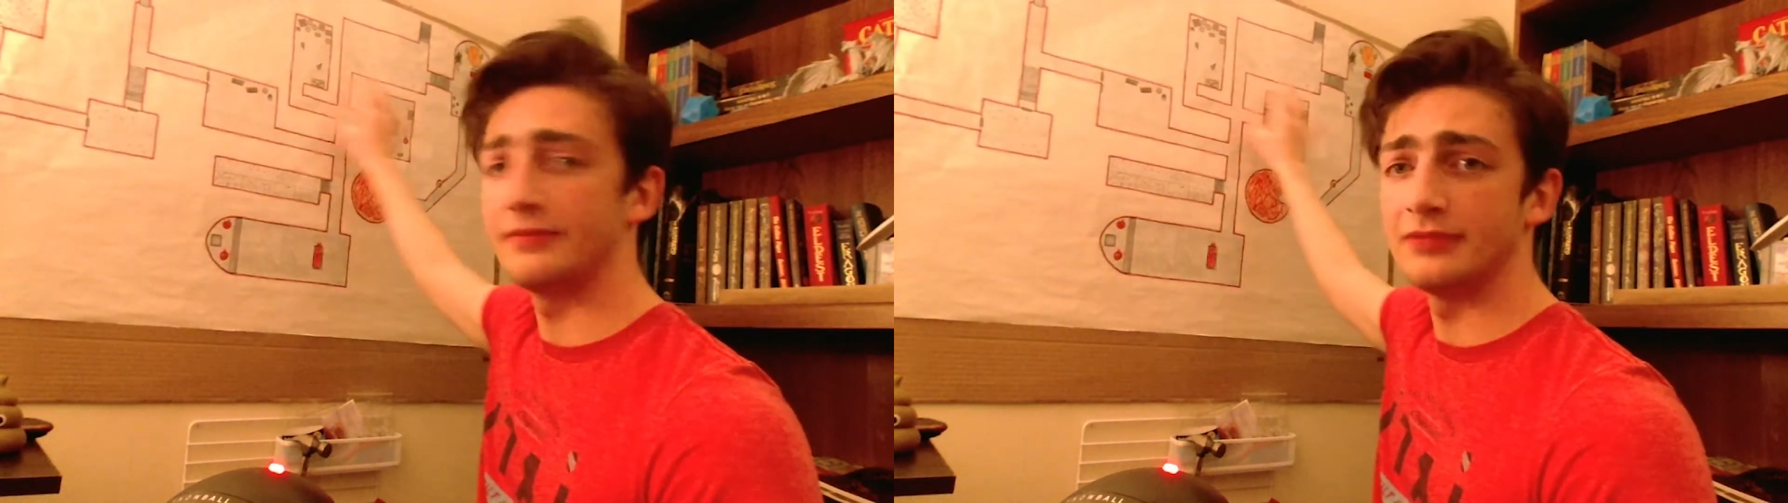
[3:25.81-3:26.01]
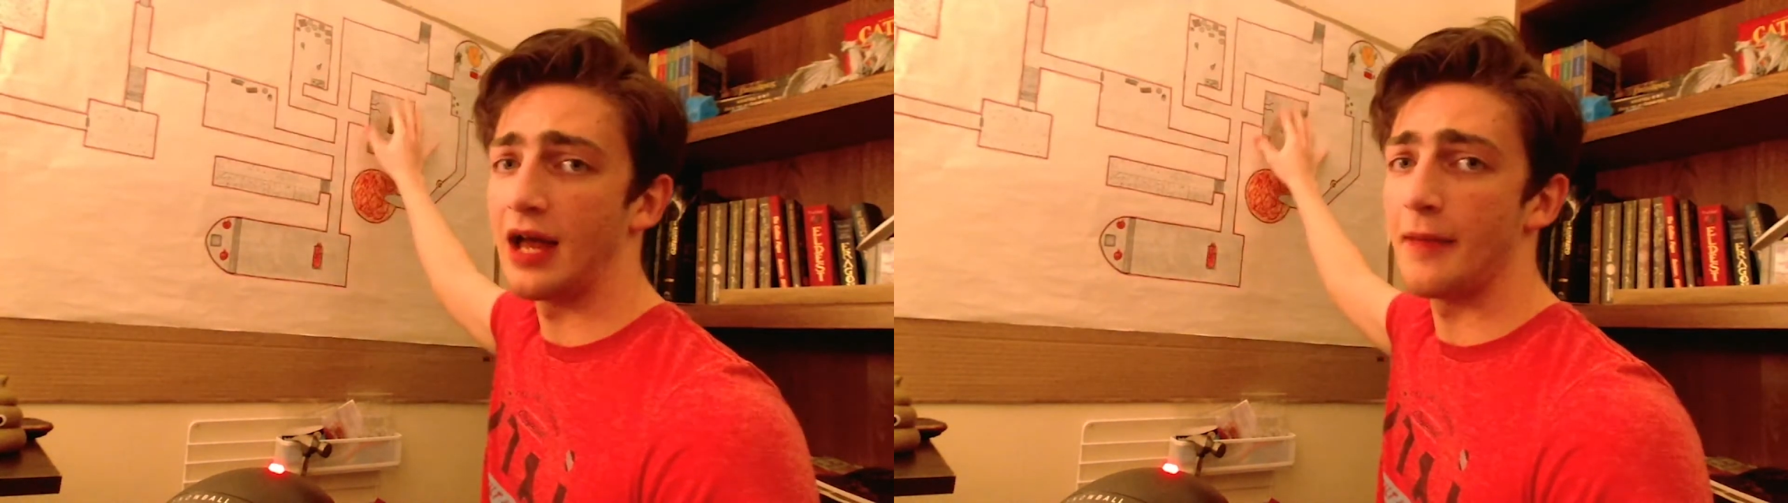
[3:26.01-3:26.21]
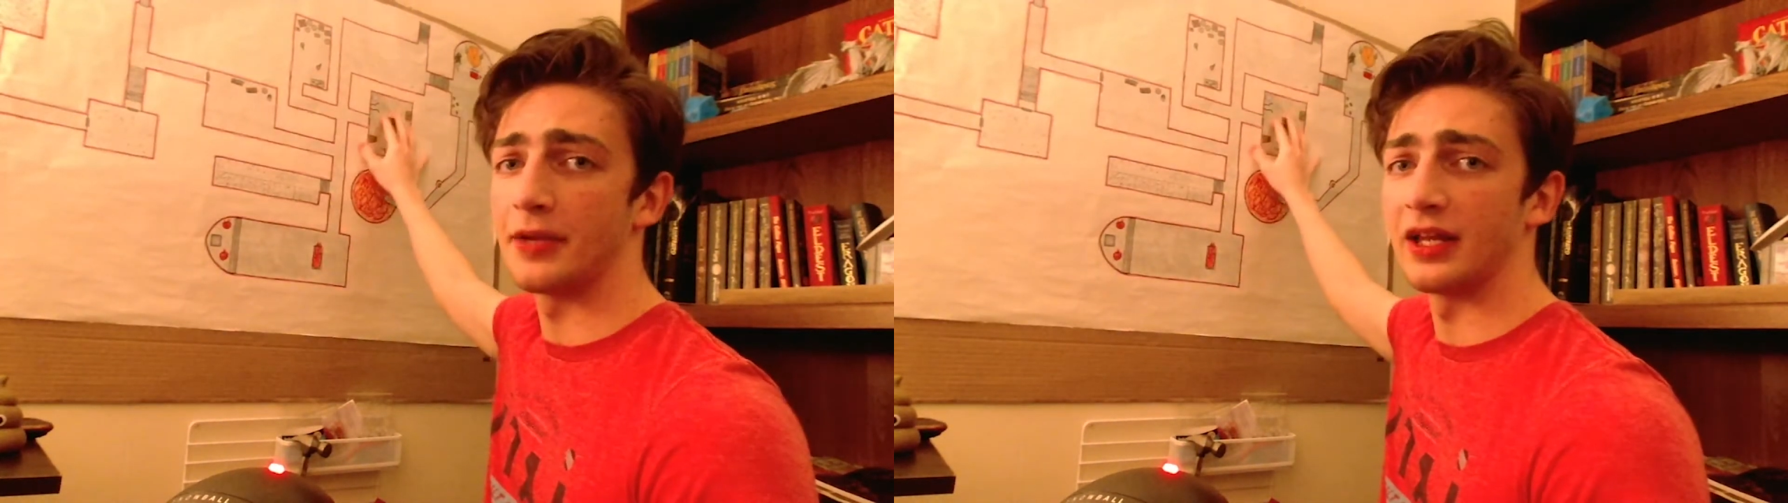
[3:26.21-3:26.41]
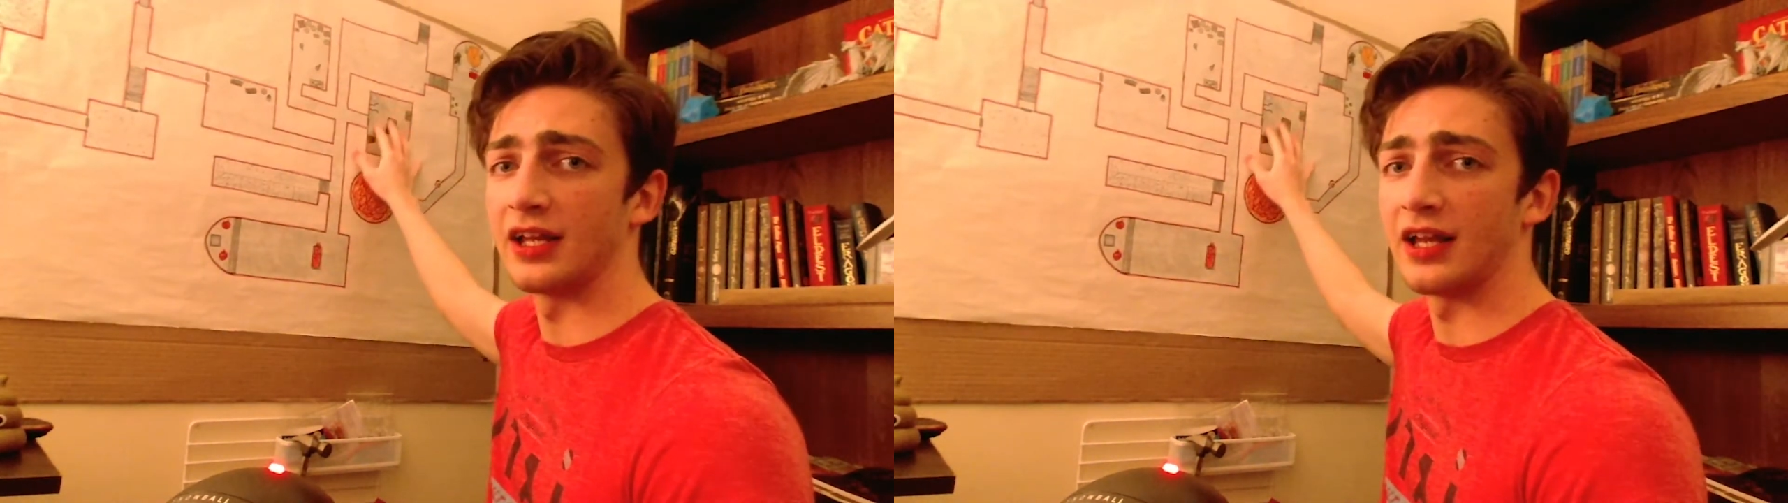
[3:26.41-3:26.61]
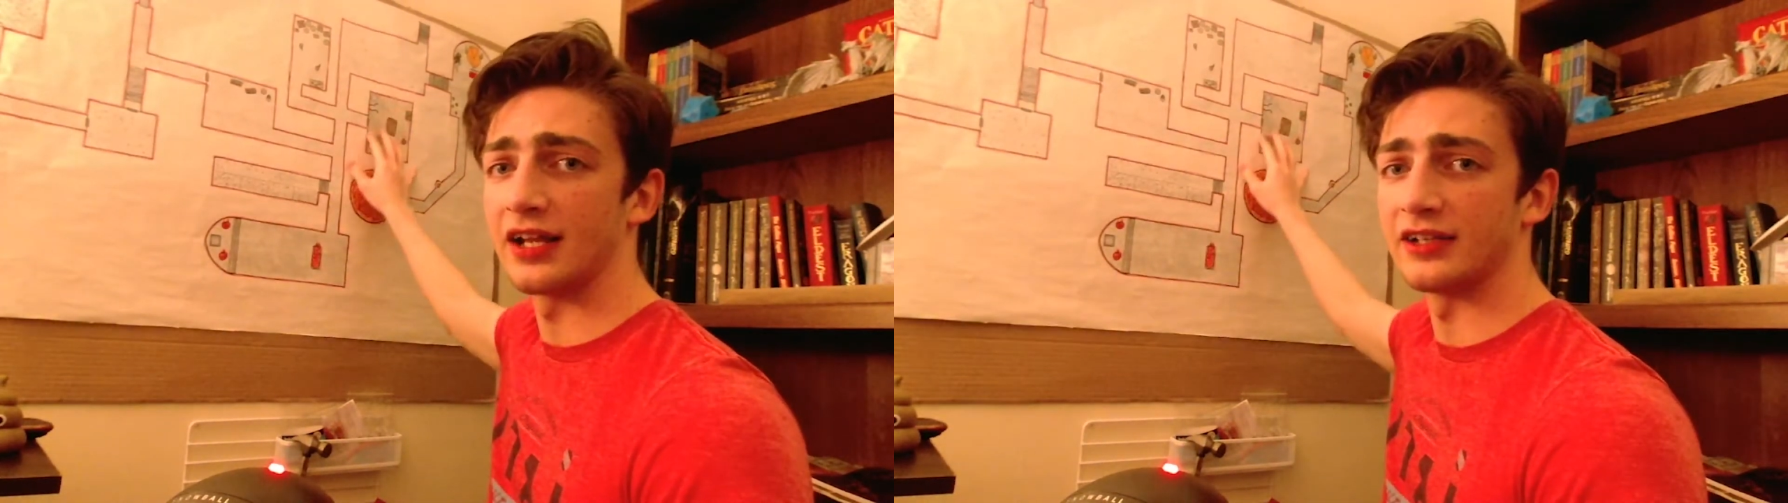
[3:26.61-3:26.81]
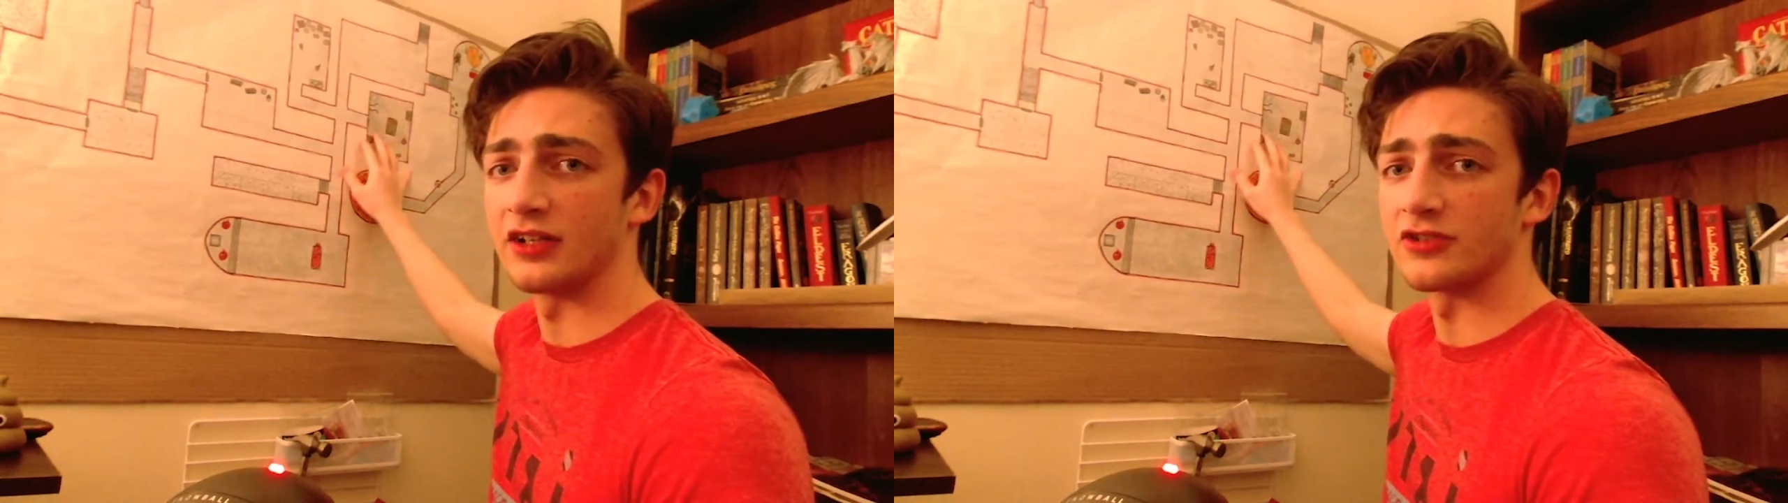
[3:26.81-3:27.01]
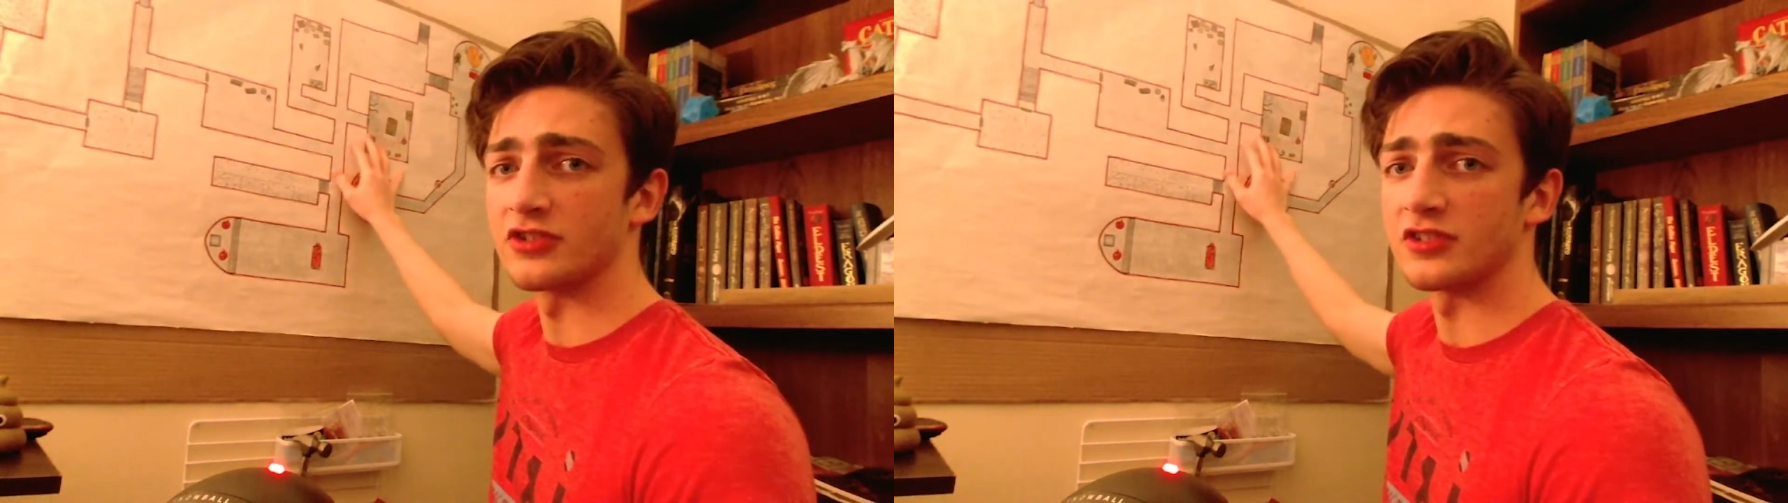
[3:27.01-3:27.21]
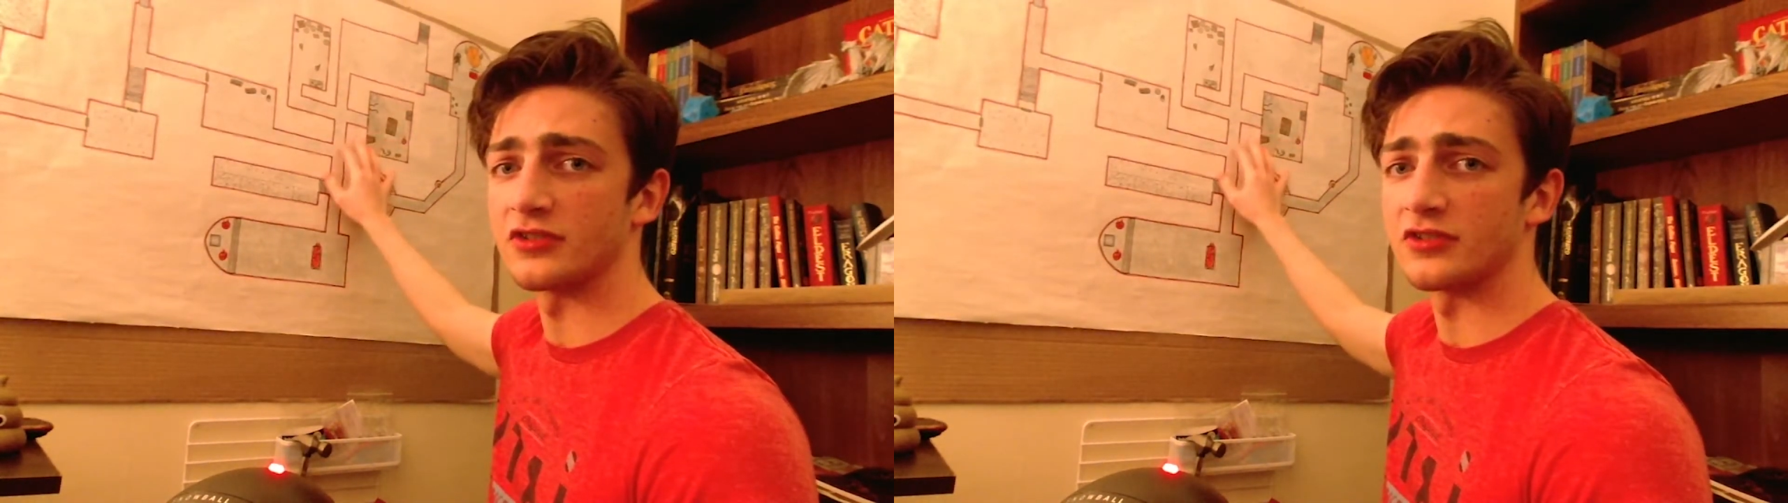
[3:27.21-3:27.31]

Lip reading: I play a lot of Dungeons and